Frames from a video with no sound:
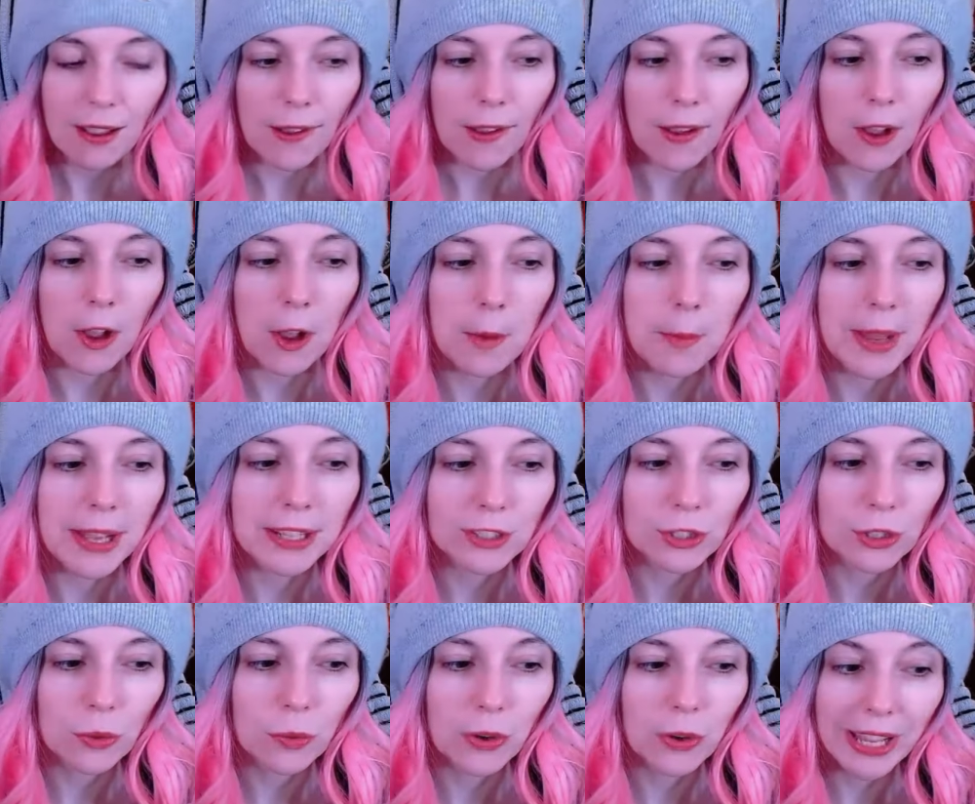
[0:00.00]
Um, and
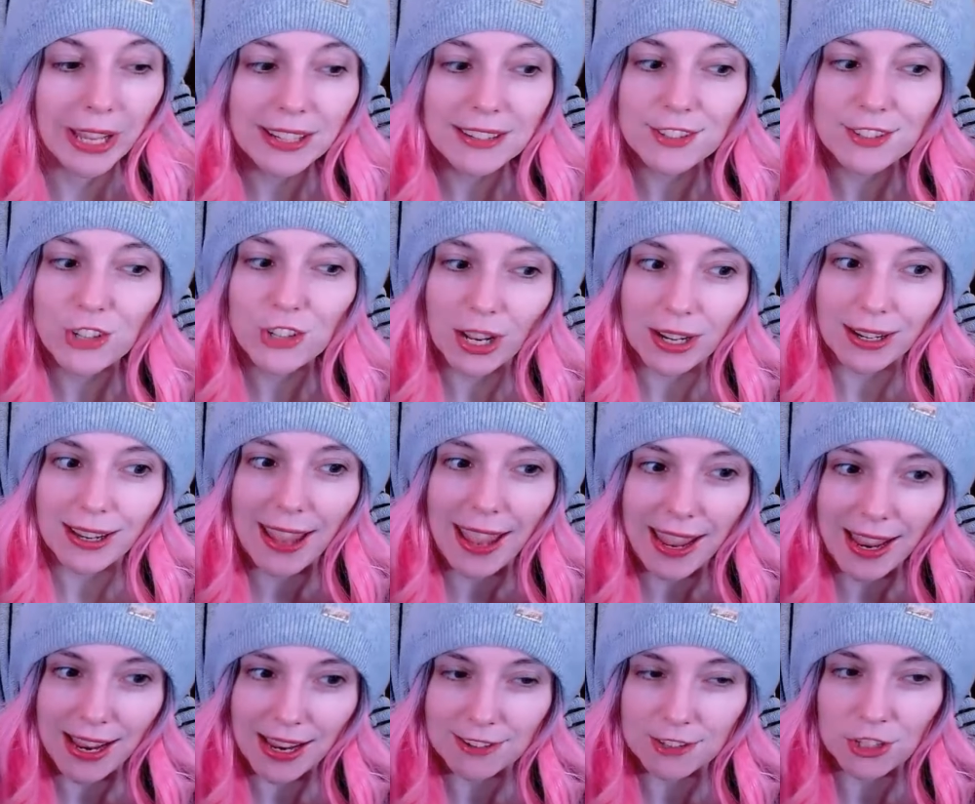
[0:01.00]
so we're getting Janet
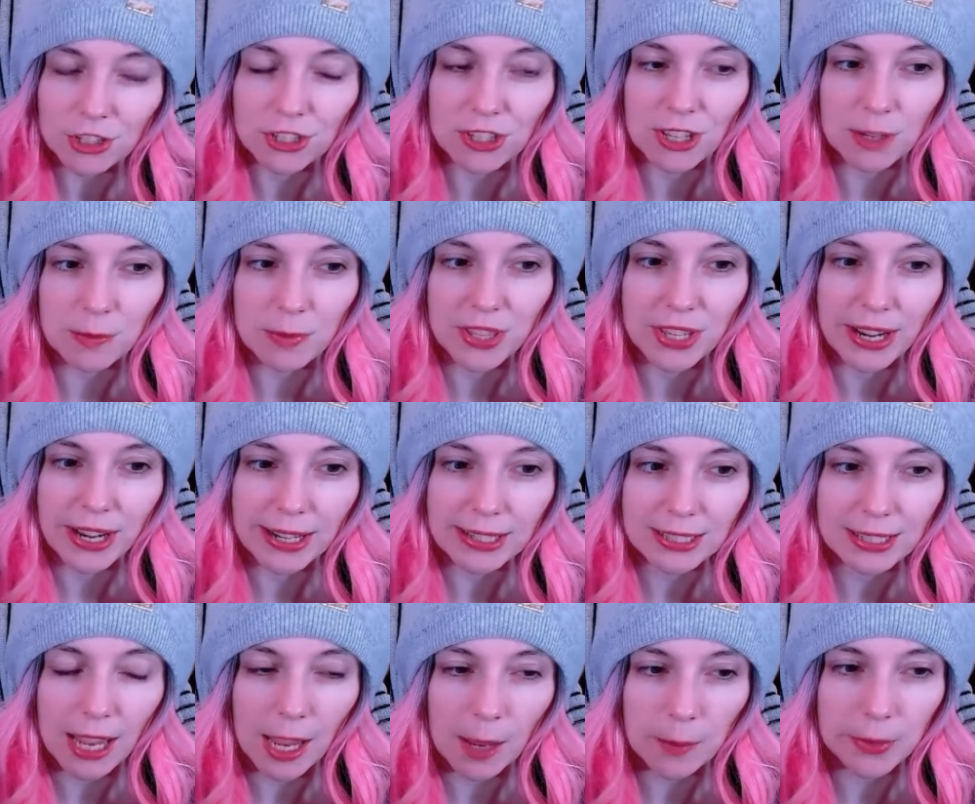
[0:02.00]
Cage is going to be the
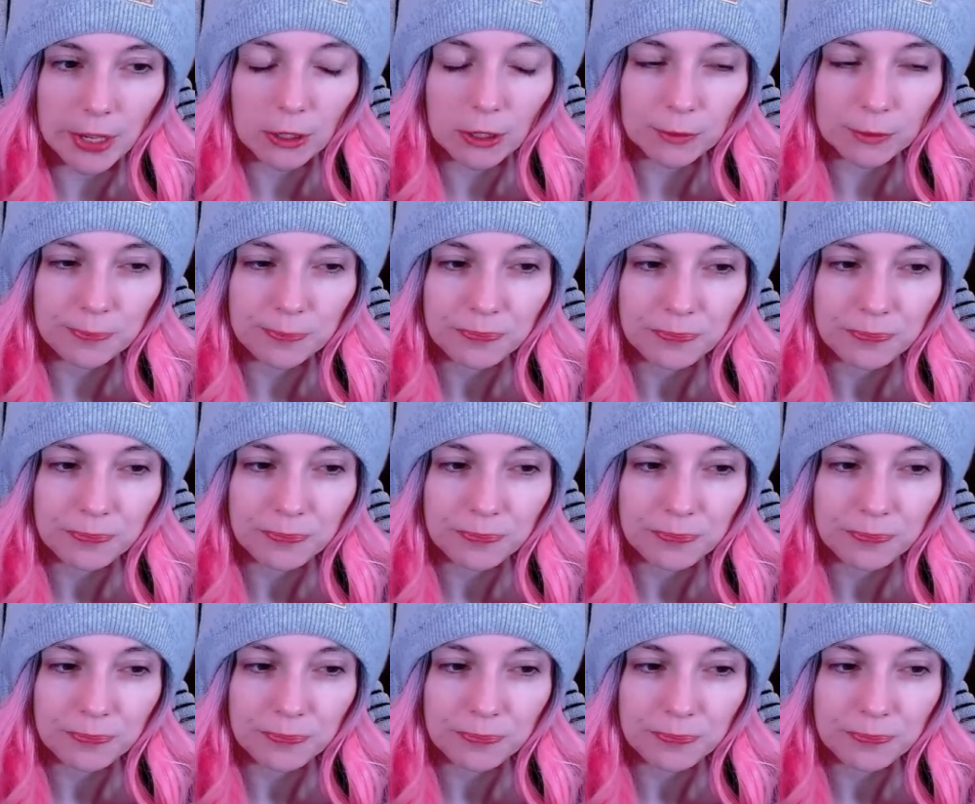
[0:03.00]
next cameo.